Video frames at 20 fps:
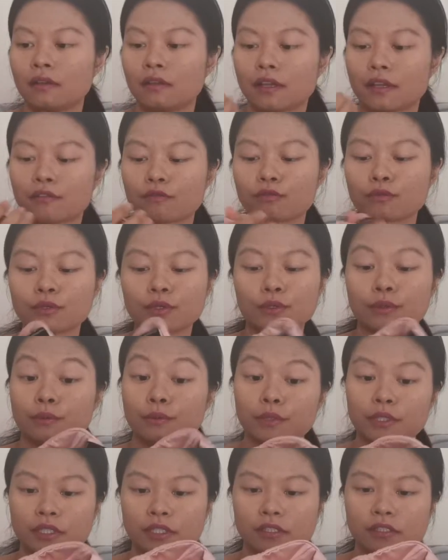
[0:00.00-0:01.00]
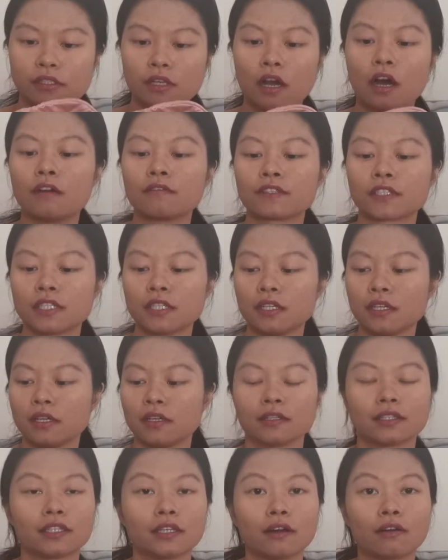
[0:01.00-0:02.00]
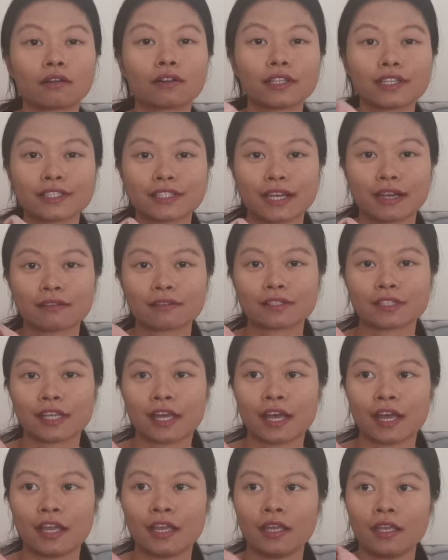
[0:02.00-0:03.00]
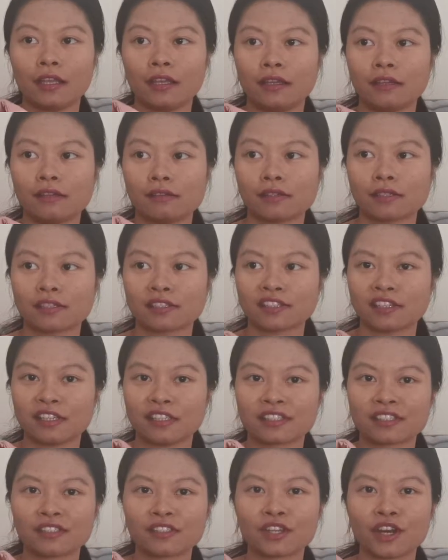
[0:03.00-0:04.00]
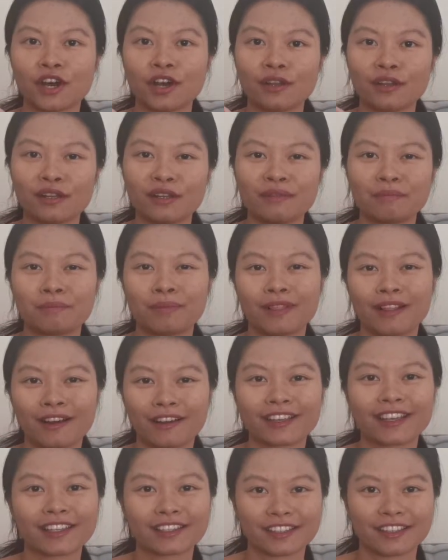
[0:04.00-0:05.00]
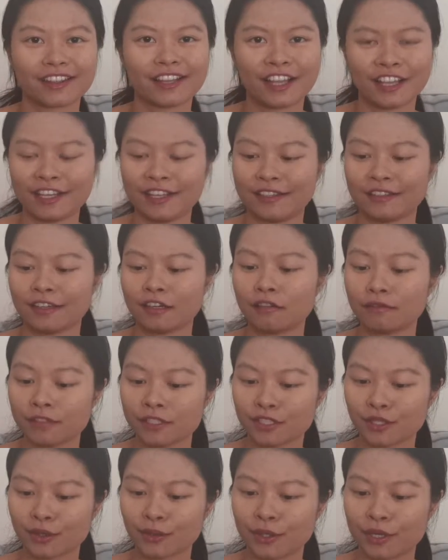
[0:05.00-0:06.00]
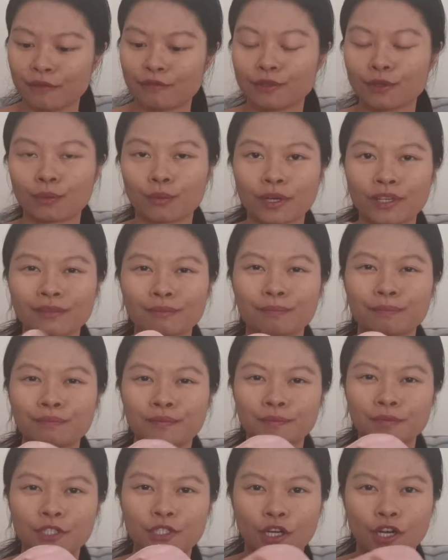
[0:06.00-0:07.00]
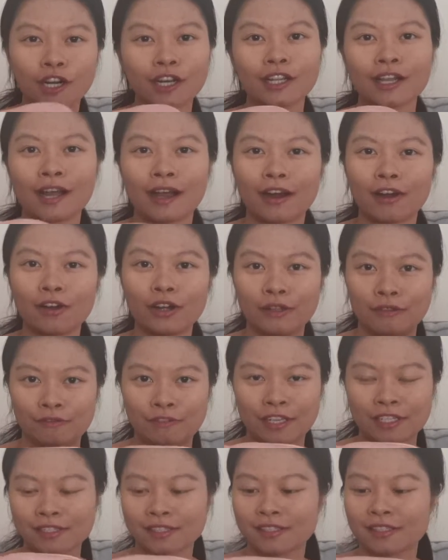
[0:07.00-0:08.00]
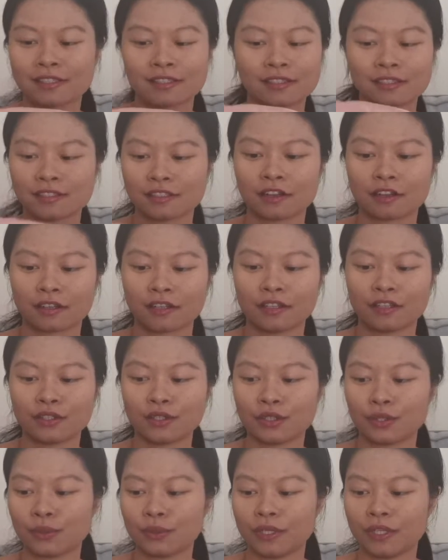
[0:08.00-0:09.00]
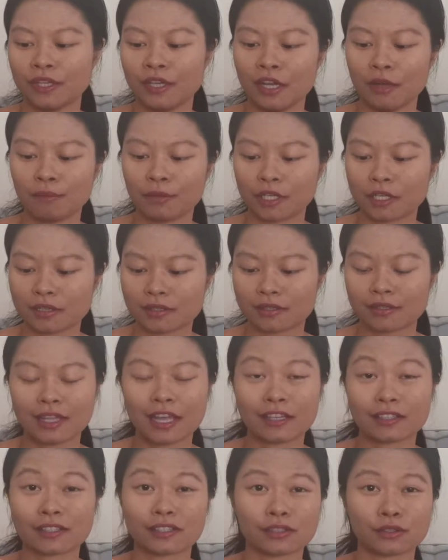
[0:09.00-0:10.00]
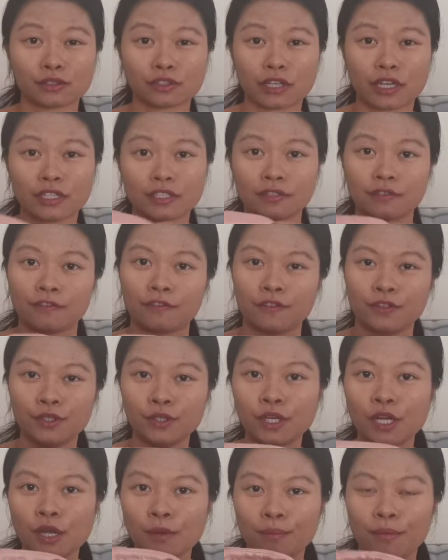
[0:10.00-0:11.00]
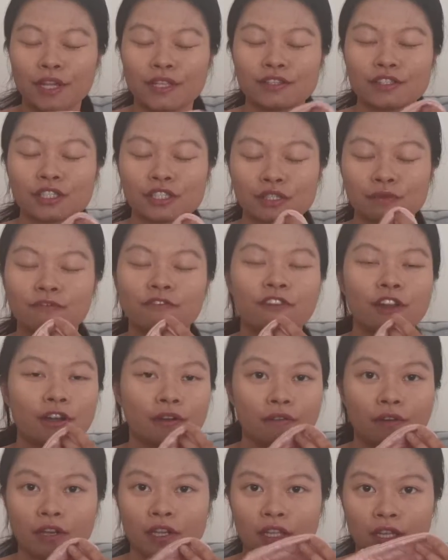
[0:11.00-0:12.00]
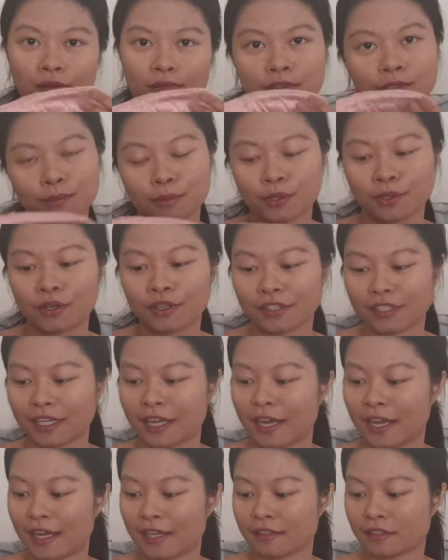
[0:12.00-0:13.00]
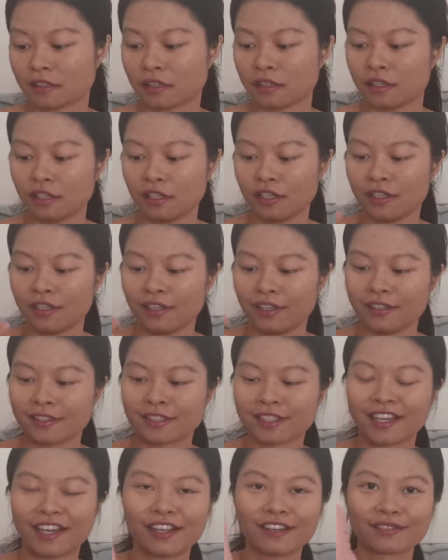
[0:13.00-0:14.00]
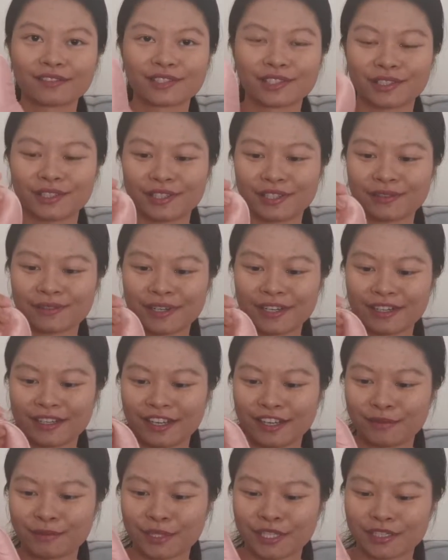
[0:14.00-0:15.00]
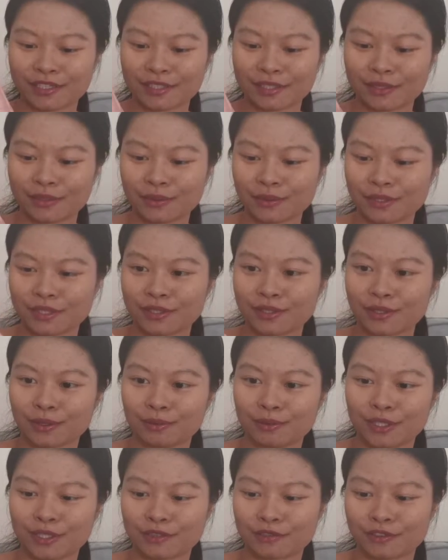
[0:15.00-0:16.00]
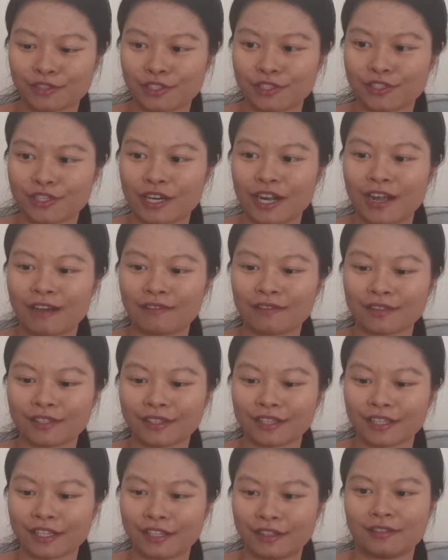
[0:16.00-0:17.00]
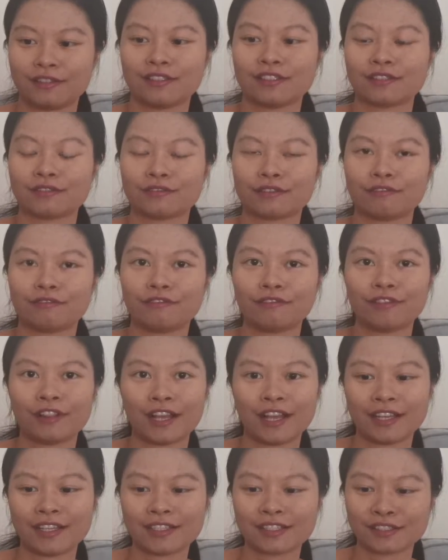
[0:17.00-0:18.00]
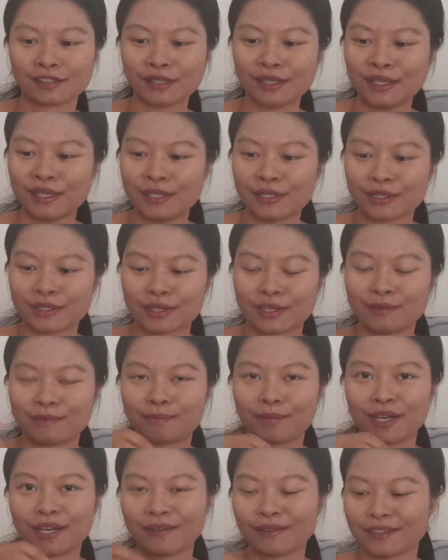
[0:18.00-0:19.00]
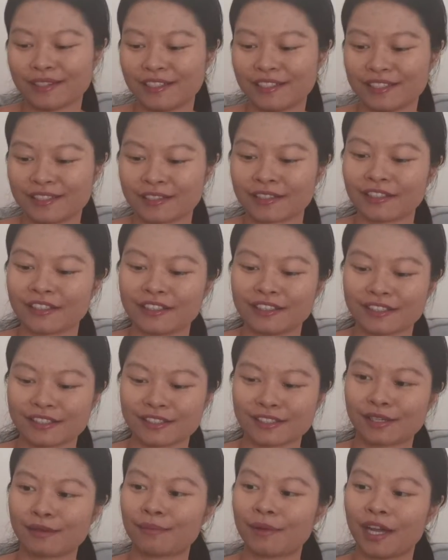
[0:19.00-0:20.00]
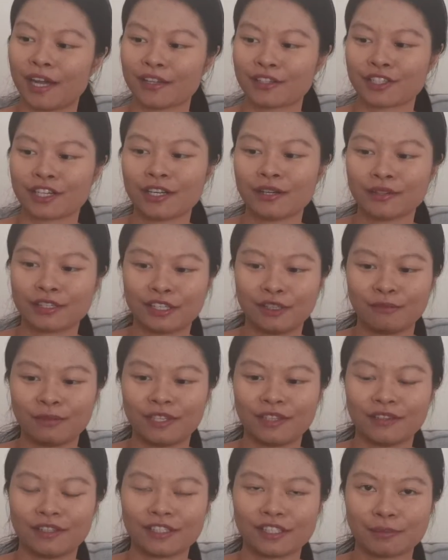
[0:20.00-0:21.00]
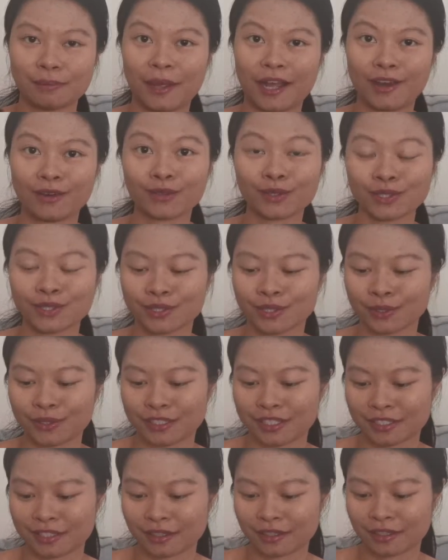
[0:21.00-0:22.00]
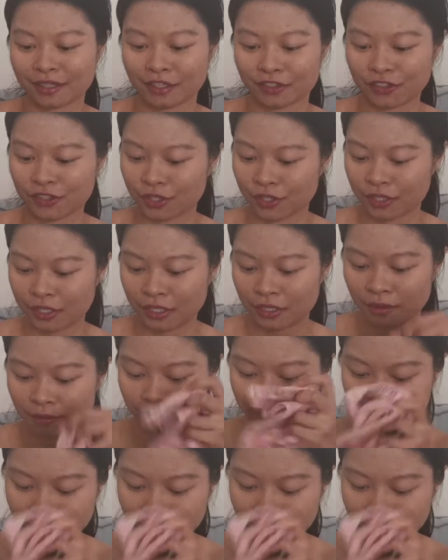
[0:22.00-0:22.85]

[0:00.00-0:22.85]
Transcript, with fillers: like really, really soft. The only downside is it's not blocking the light enough. So if you want dark cowl effects, this is not going to do it, because light still shines through, but it's just very, very comfortable on the eyes. It's kind of dirty right now because I use it so much for traveling and different flights, so I probably need to clean this up. I try to keep it in this pouch so it doesn't get dirty.